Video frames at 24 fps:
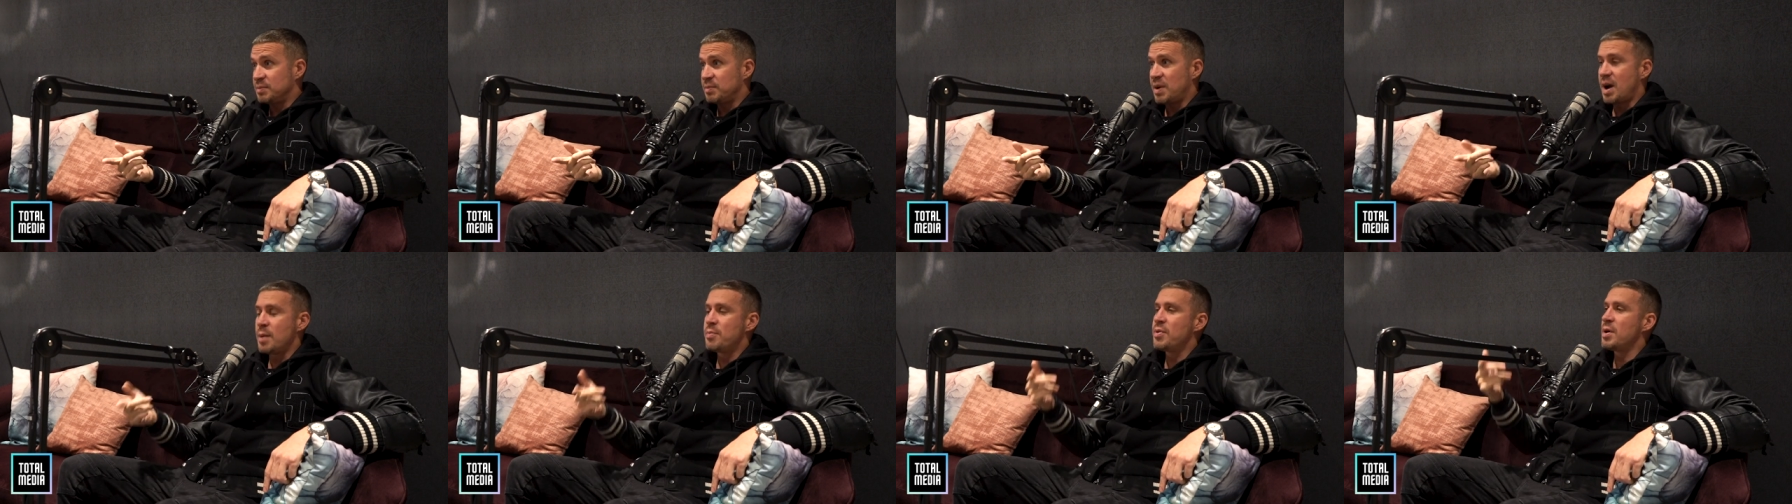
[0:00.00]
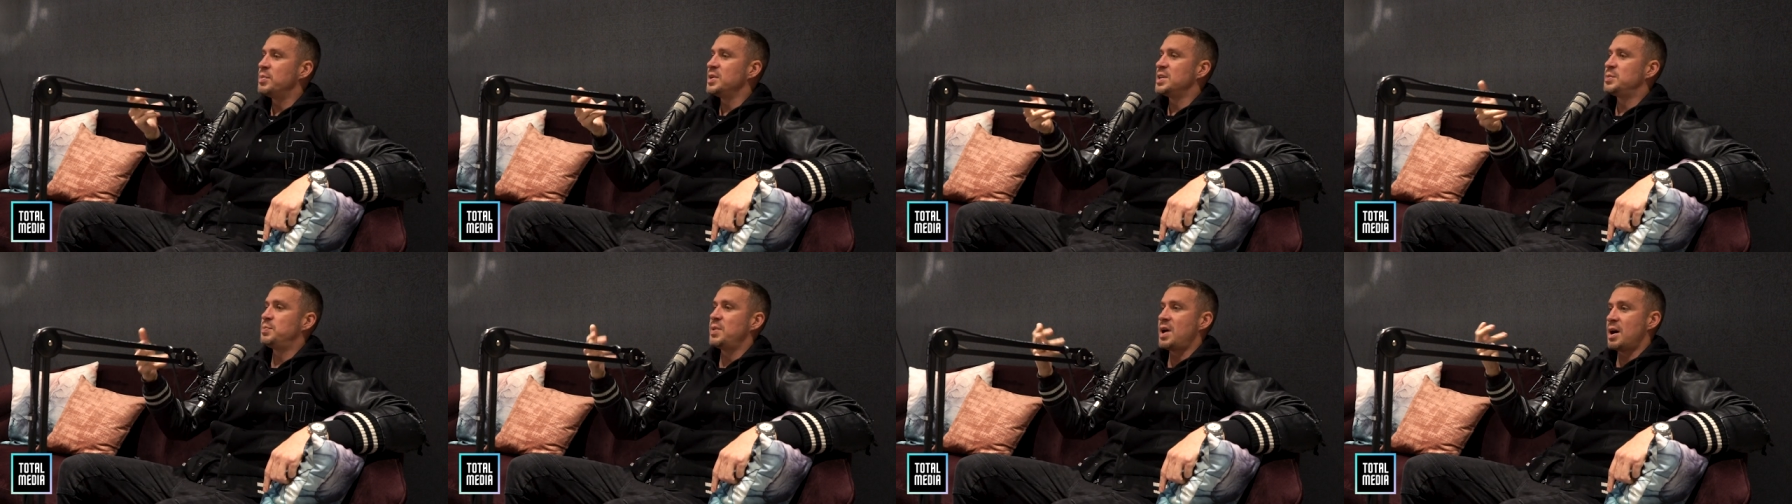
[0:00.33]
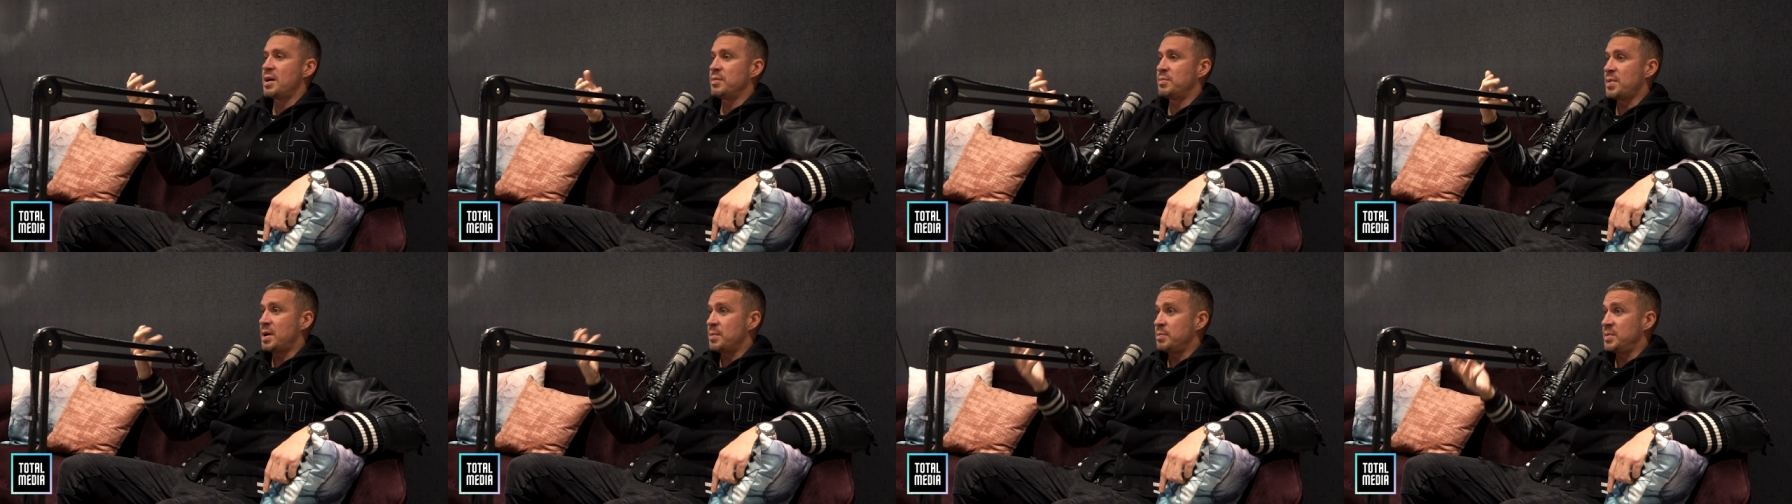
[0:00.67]
but I probably split
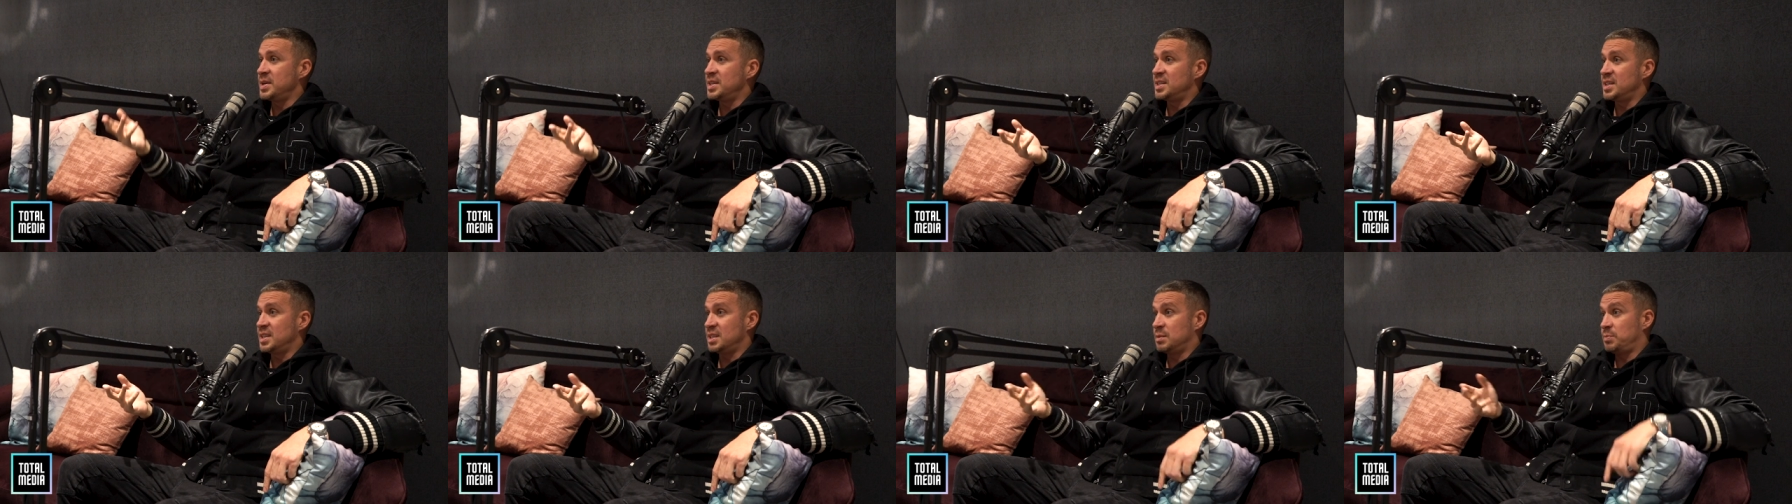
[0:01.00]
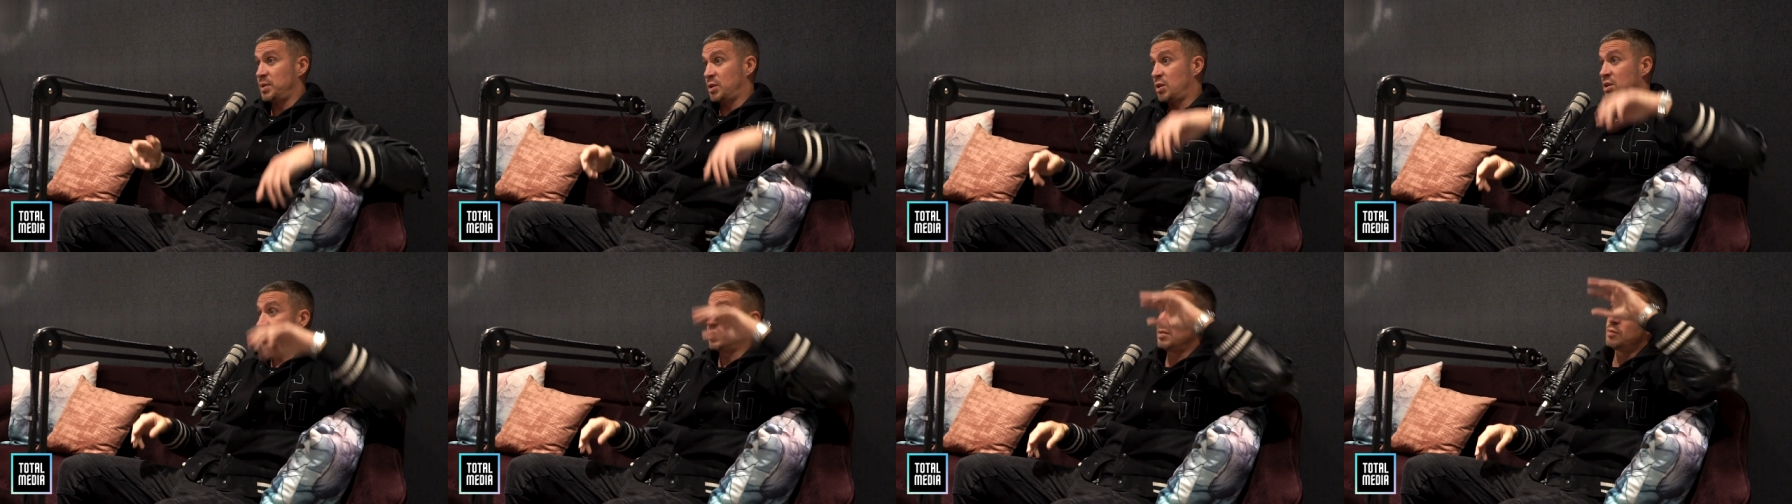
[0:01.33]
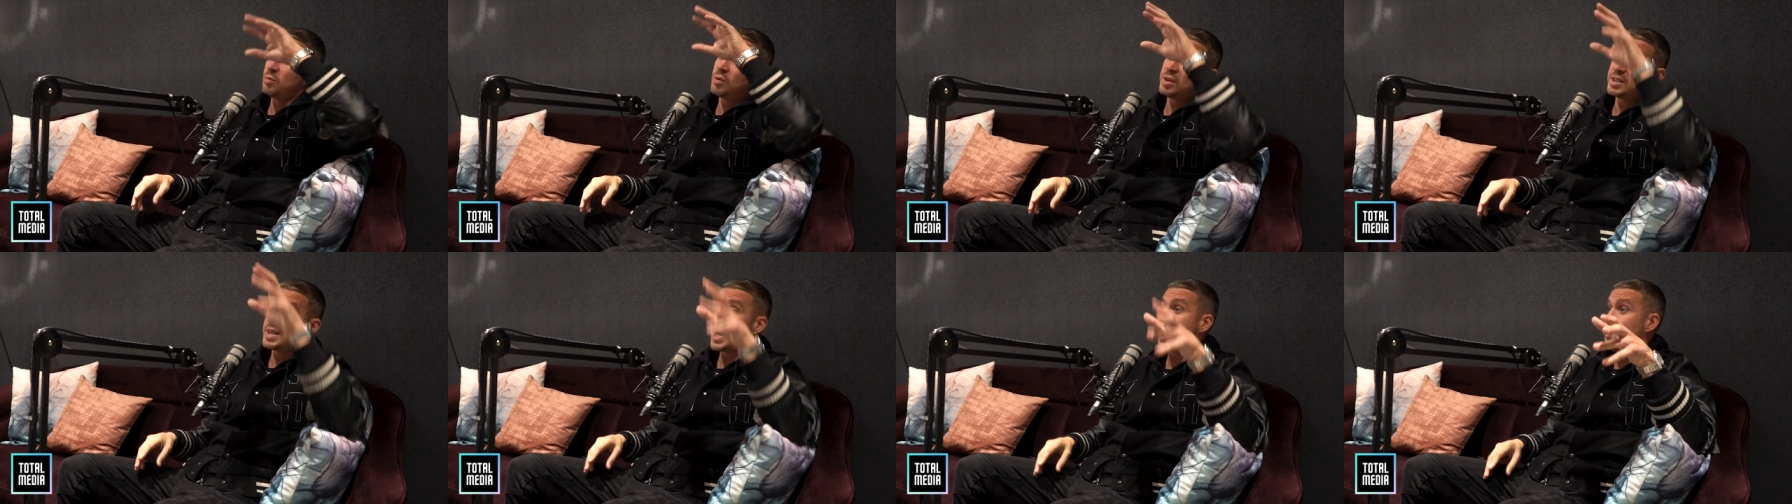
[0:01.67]
up with my missus because
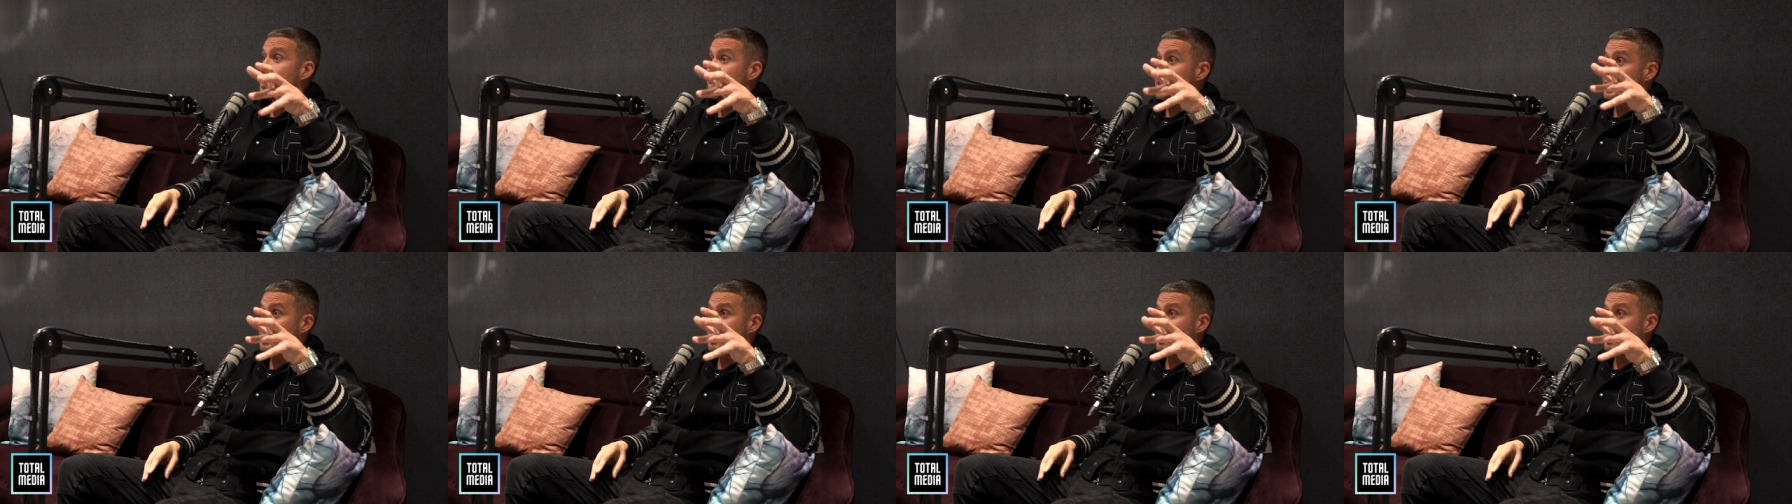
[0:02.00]
of what's happened